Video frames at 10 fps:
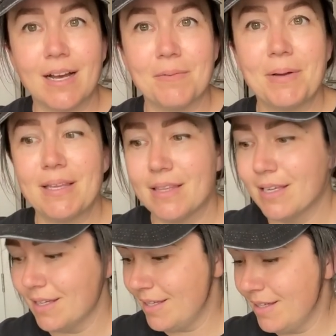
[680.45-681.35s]
up. I
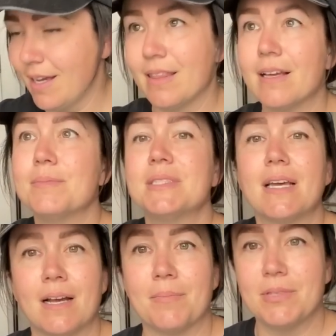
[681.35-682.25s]
think I'm
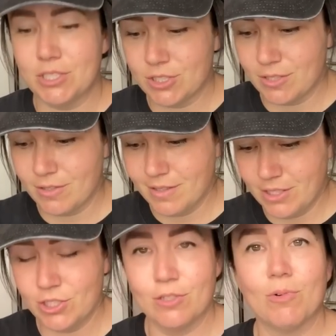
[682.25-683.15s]
set up. This
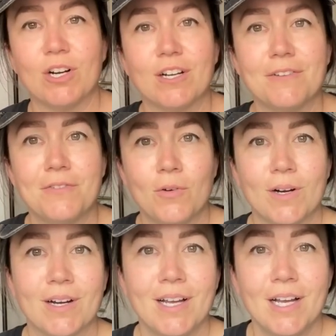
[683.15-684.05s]
should work
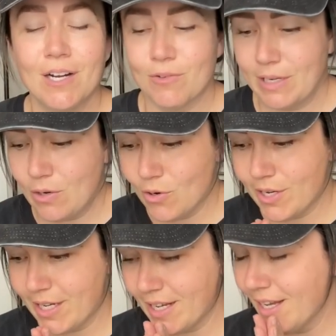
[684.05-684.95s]
for
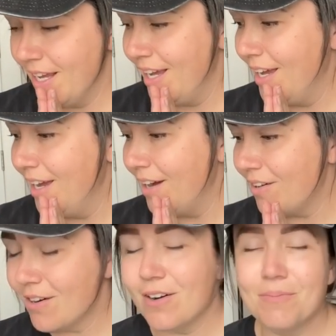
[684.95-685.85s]
recording.
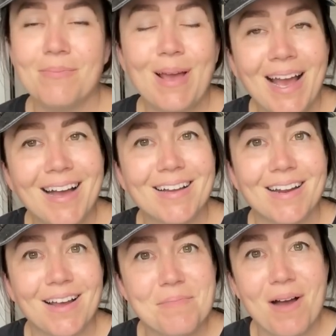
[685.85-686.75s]
Oh man,
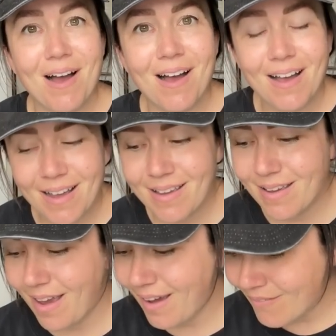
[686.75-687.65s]
am
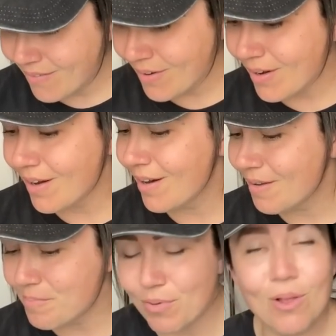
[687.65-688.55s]
I ever
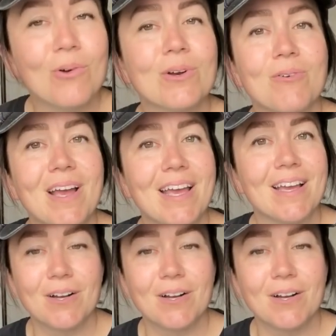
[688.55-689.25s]
blown away